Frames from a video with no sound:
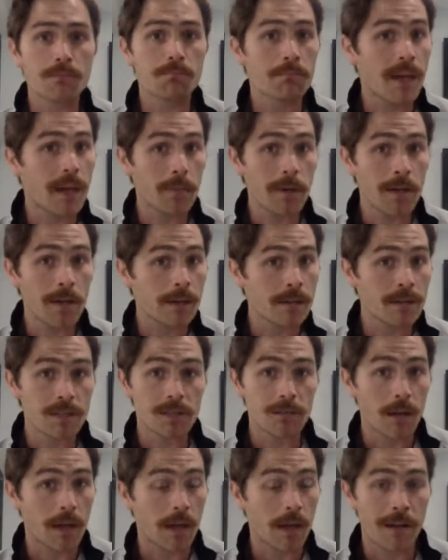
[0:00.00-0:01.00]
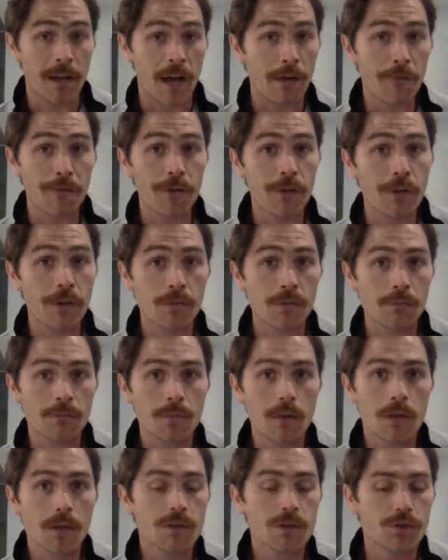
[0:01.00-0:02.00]
maybe is enough for you,
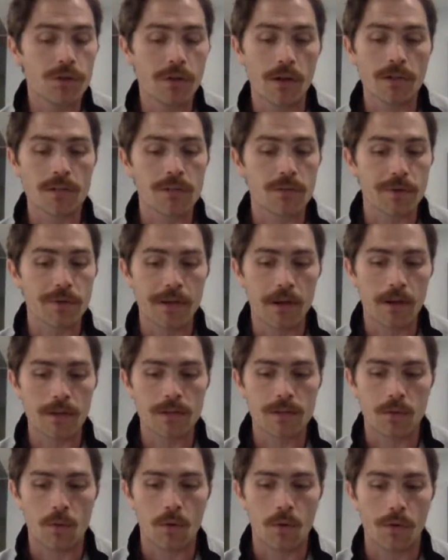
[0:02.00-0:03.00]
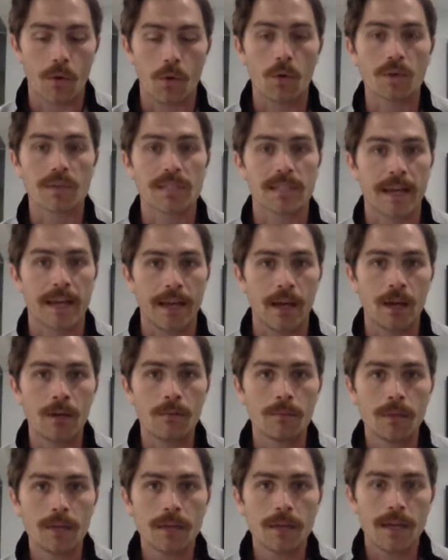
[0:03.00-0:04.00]
2 notes, 3 notes, or the whole scale.
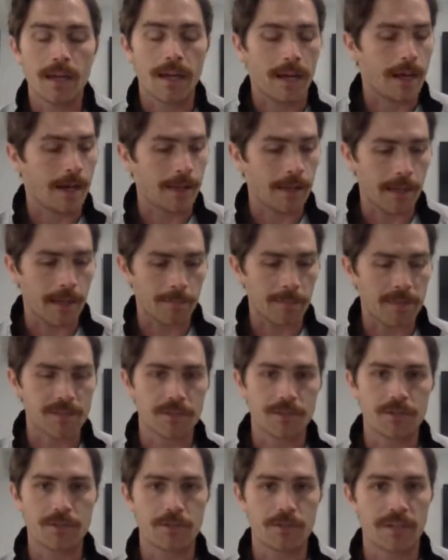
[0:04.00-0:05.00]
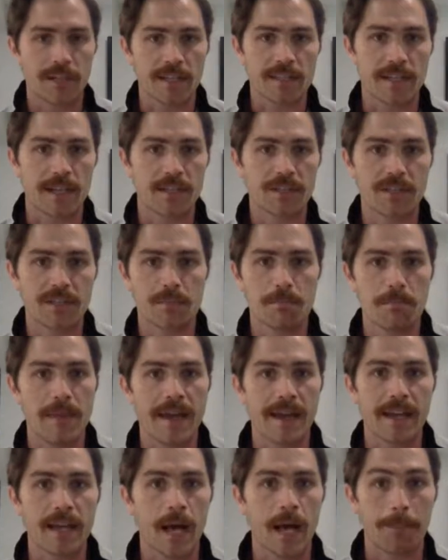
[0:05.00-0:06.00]
And like Mr. Suchik said, just
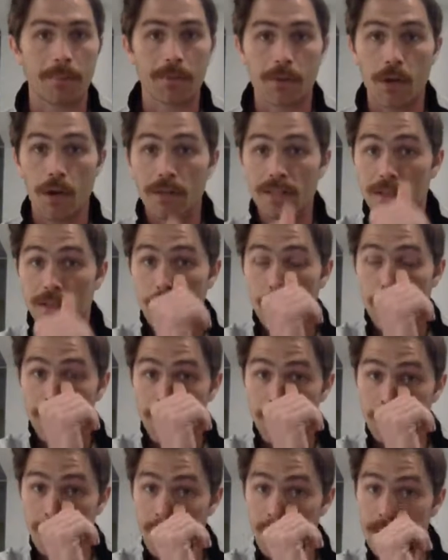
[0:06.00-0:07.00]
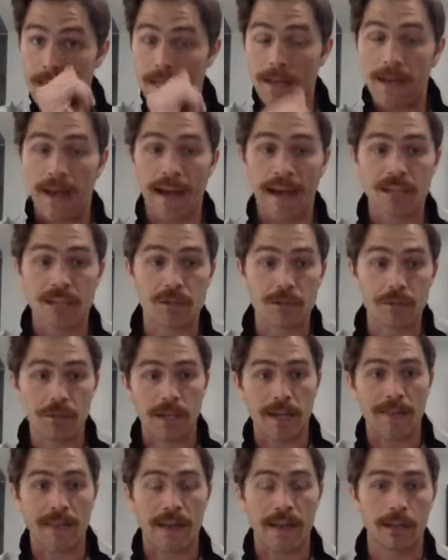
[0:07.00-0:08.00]
make up notes and rhythms as you
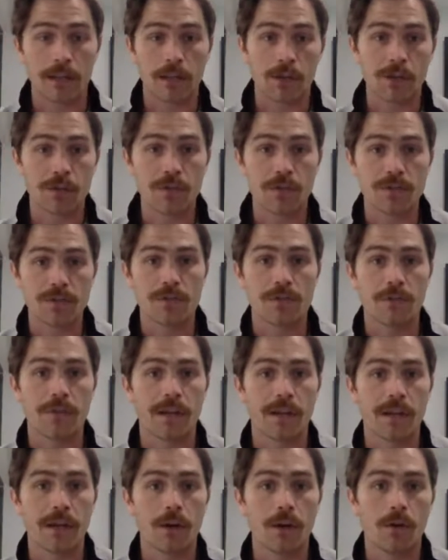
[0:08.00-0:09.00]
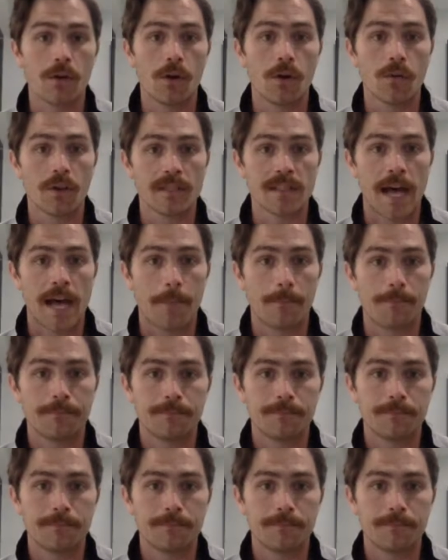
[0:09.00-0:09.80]
play that little YouTube video over top.